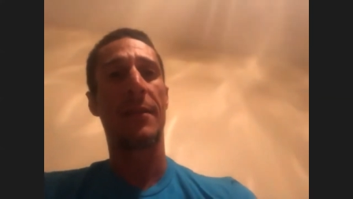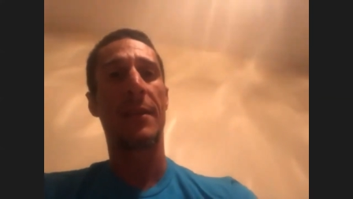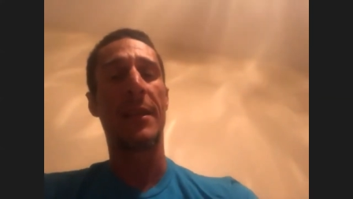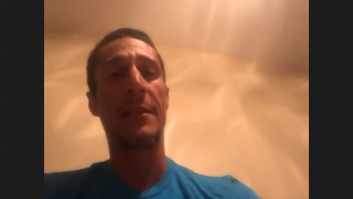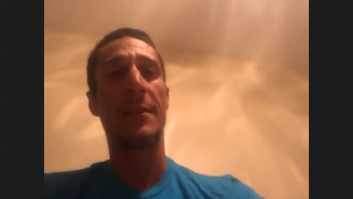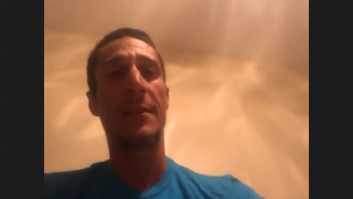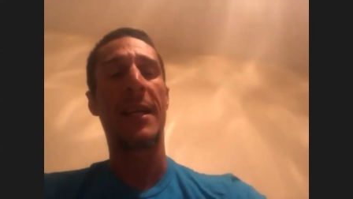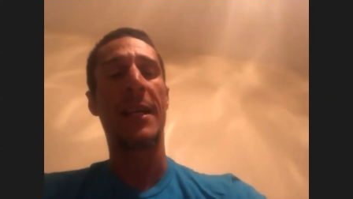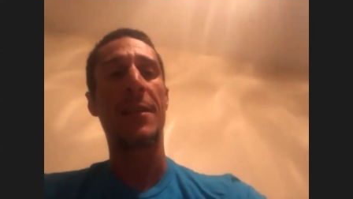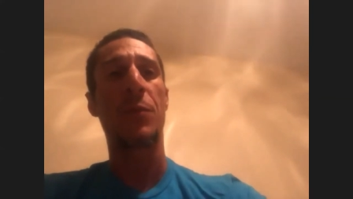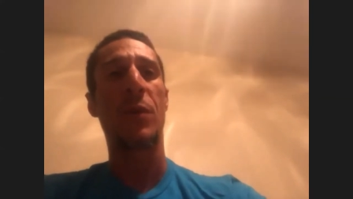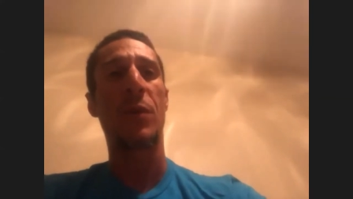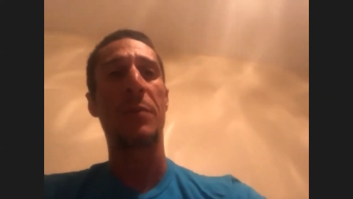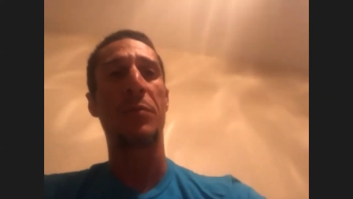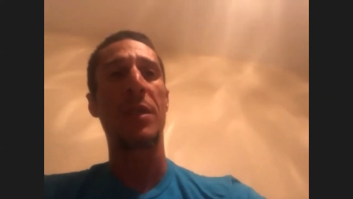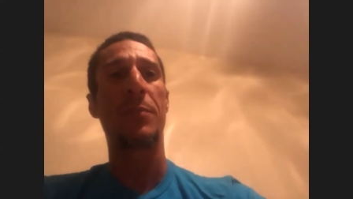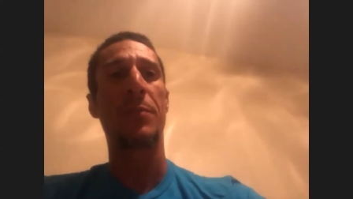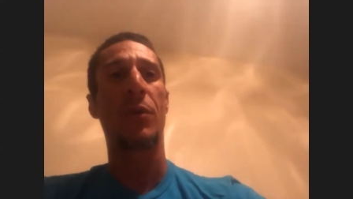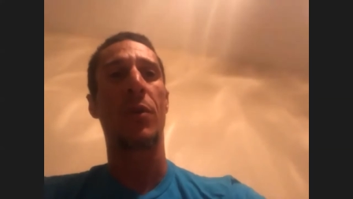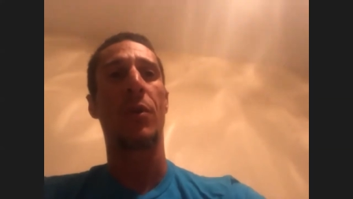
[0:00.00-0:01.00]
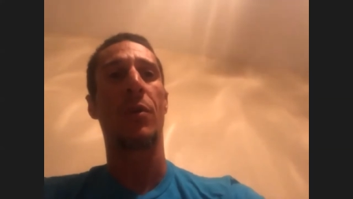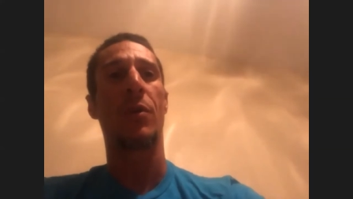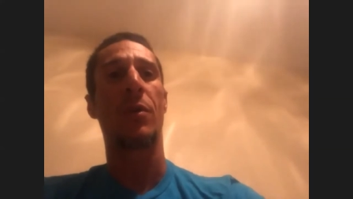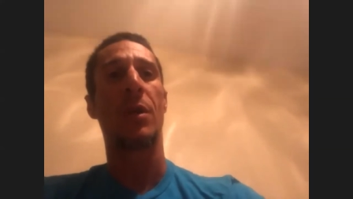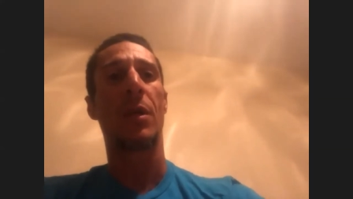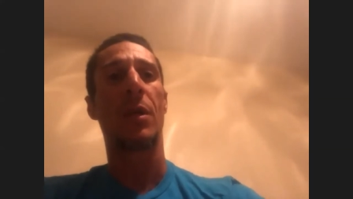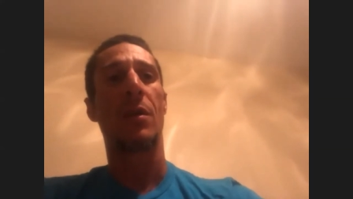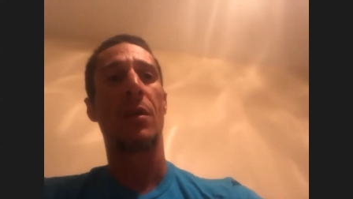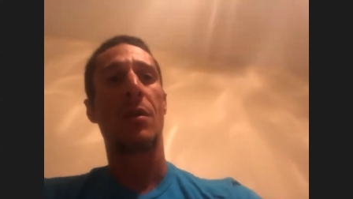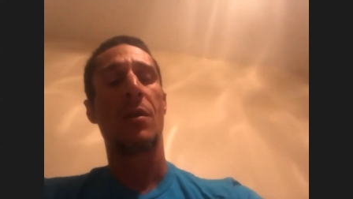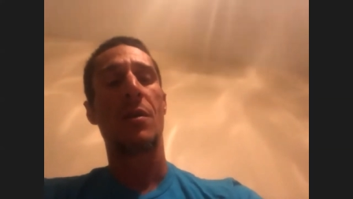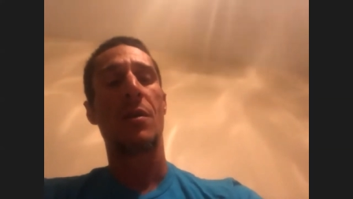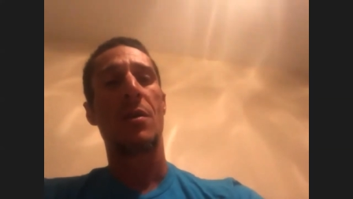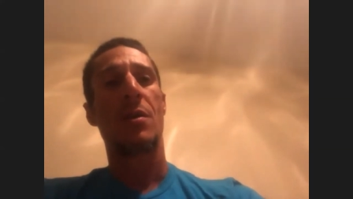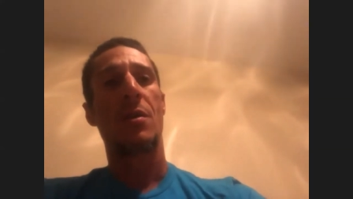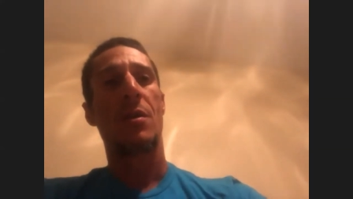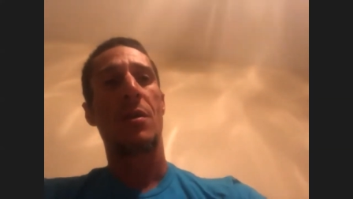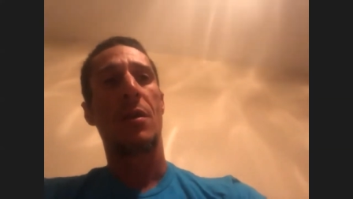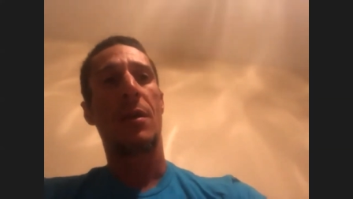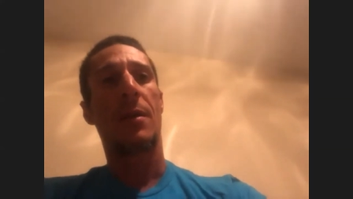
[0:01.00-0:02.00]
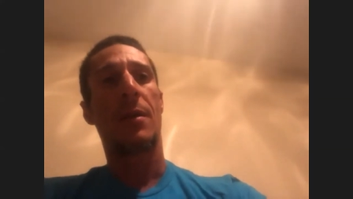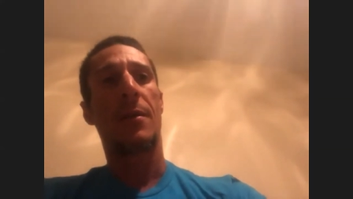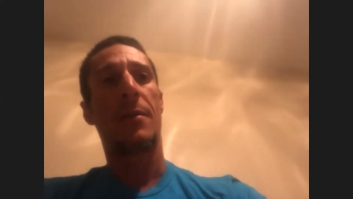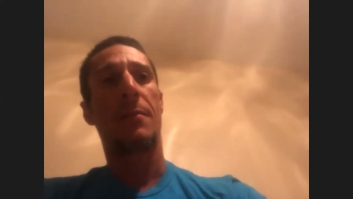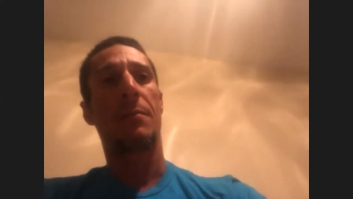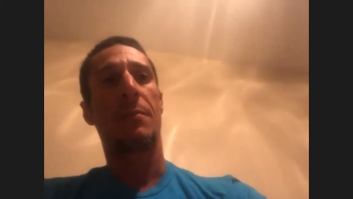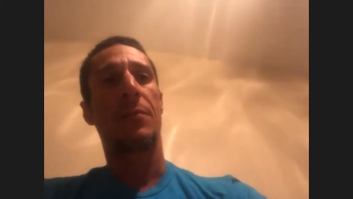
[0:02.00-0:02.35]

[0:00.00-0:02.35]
that's what people um,